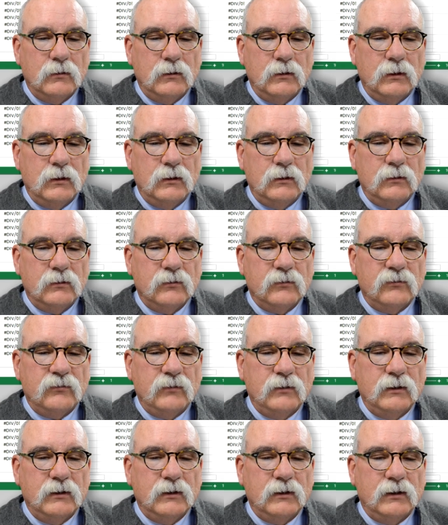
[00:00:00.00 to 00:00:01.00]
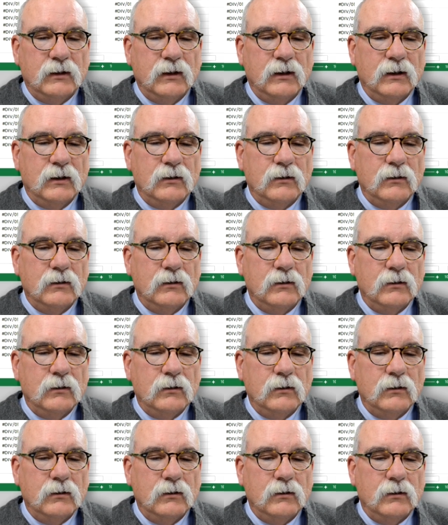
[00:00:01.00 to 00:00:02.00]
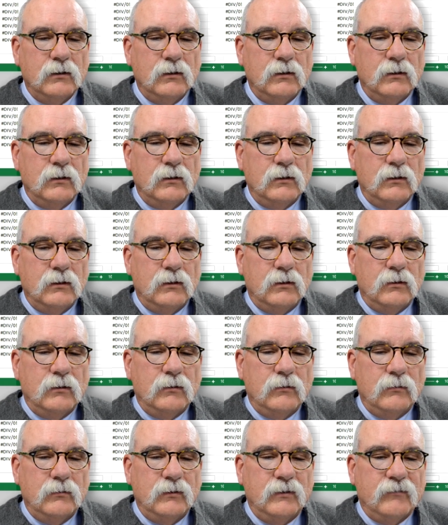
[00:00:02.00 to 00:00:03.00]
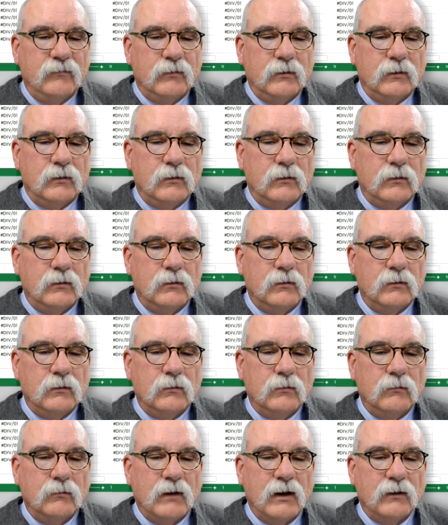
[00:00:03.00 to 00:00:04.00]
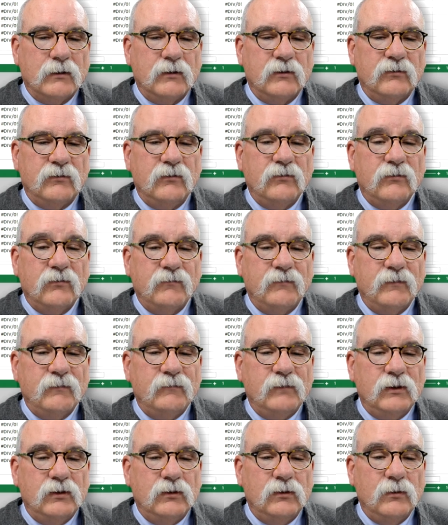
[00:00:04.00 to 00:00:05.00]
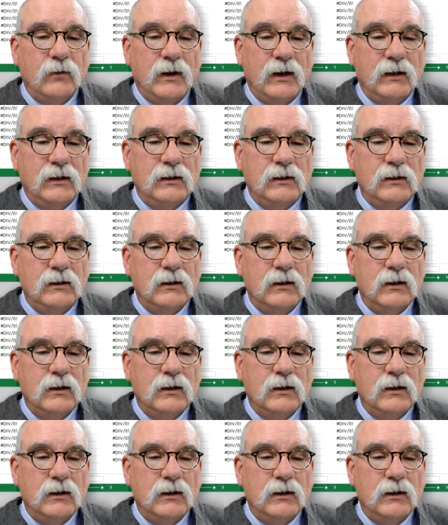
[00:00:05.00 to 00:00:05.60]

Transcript: and you'll see again we have a ground distance of 5280,